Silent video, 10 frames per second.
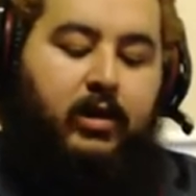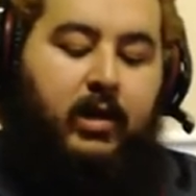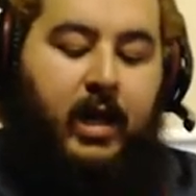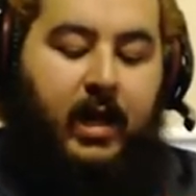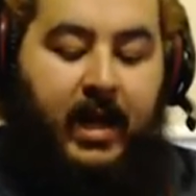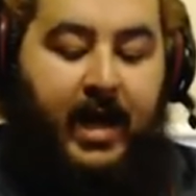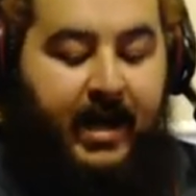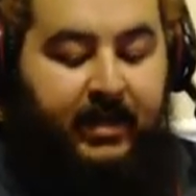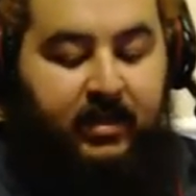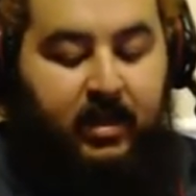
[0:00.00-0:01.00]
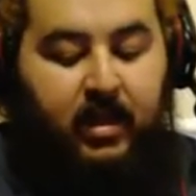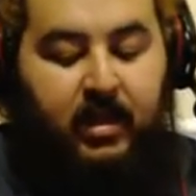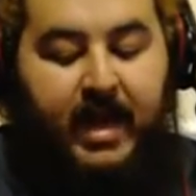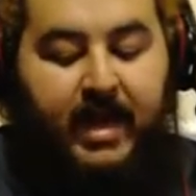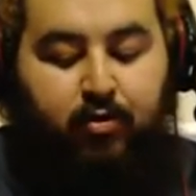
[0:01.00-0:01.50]
and it has
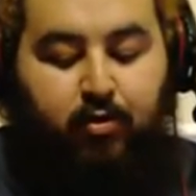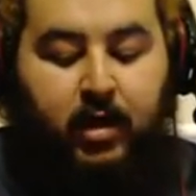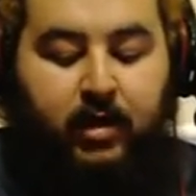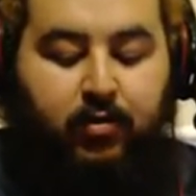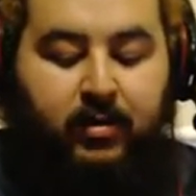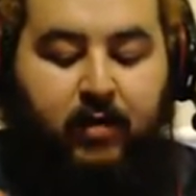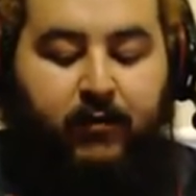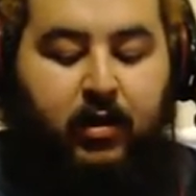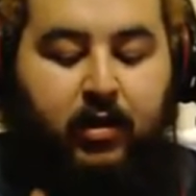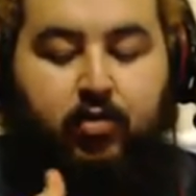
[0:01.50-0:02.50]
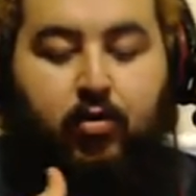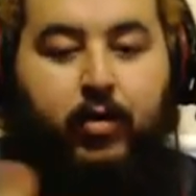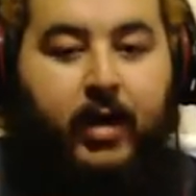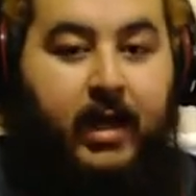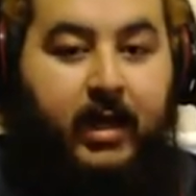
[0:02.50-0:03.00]
the actual console itself and a controller
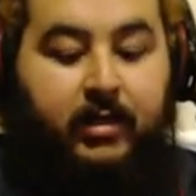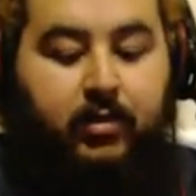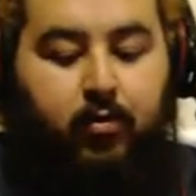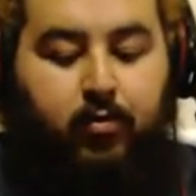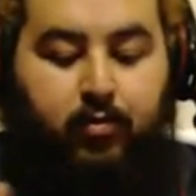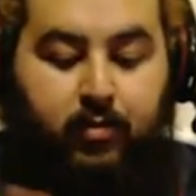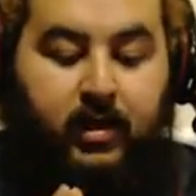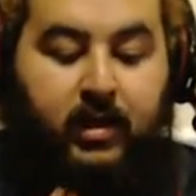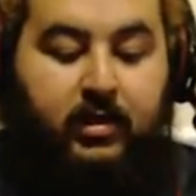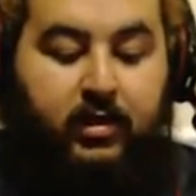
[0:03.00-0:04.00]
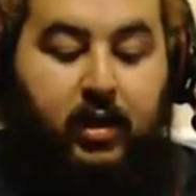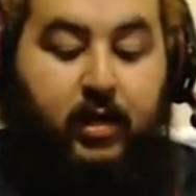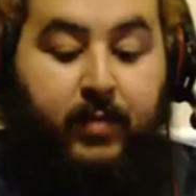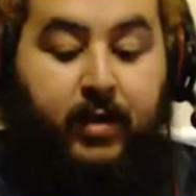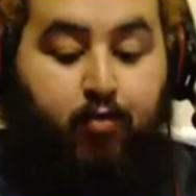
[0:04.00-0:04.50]
in it, so it's gonna
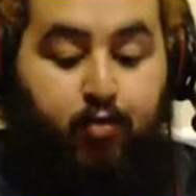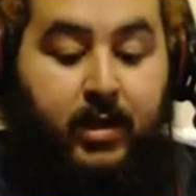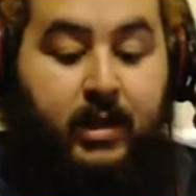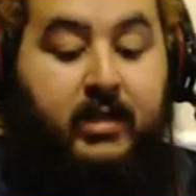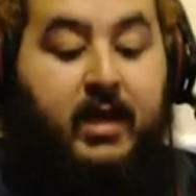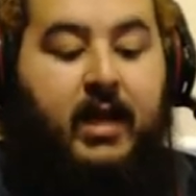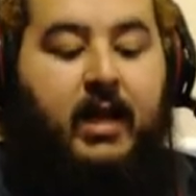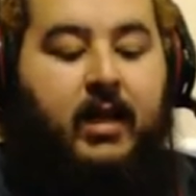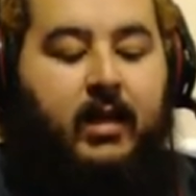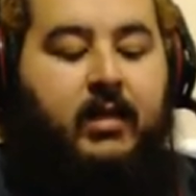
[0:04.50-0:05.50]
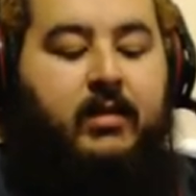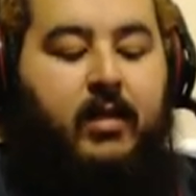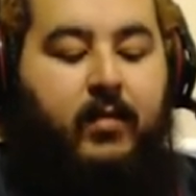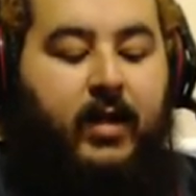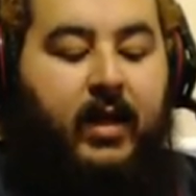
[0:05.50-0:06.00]
be really tiny. It's
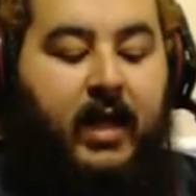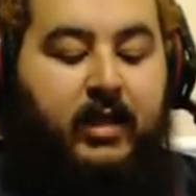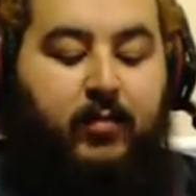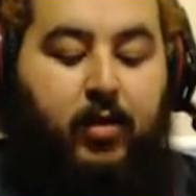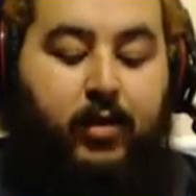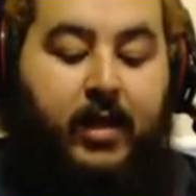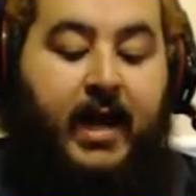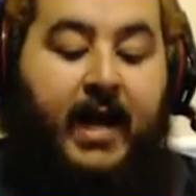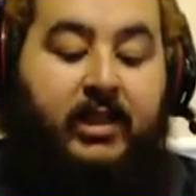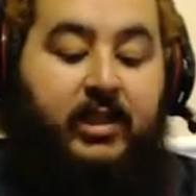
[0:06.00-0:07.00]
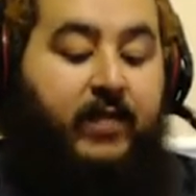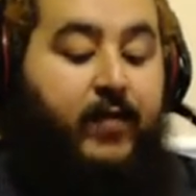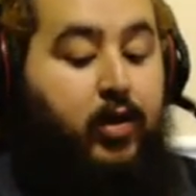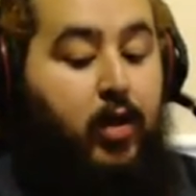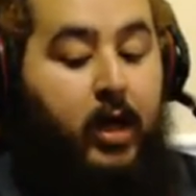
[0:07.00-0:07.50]
gonna be a lot smaller than I actually even
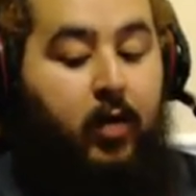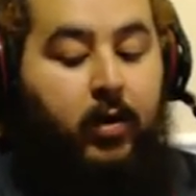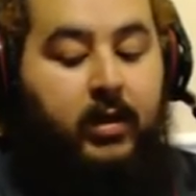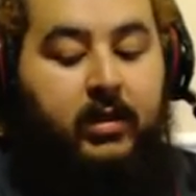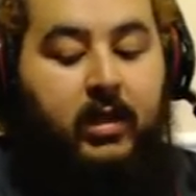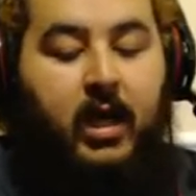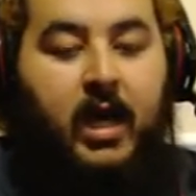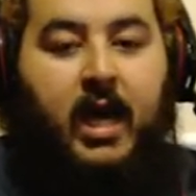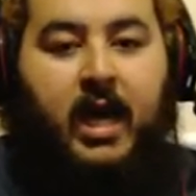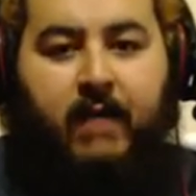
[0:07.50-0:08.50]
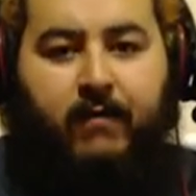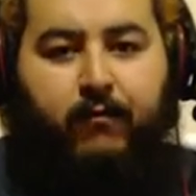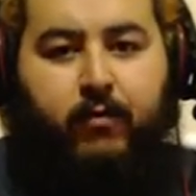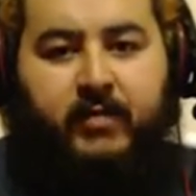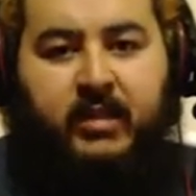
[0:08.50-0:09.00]
thought it was. Even
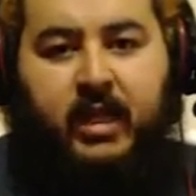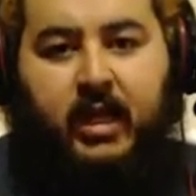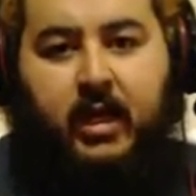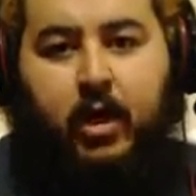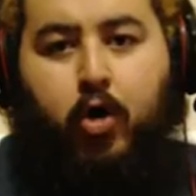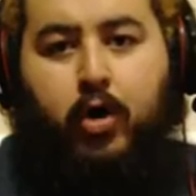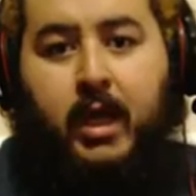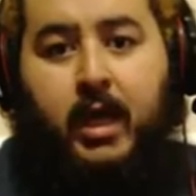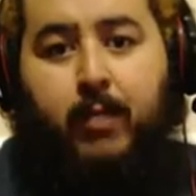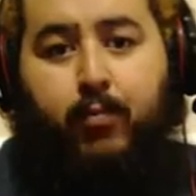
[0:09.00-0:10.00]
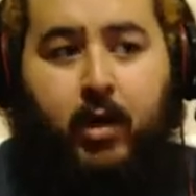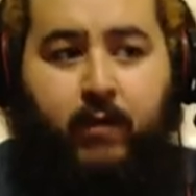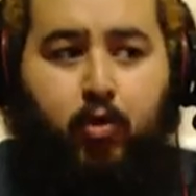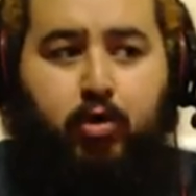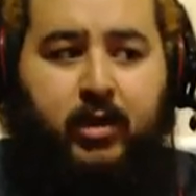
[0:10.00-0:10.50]
from seeing early
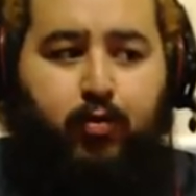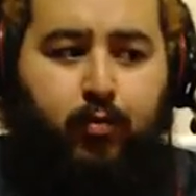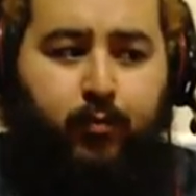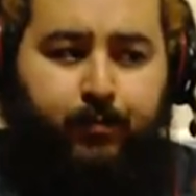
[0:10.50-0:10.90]
previews and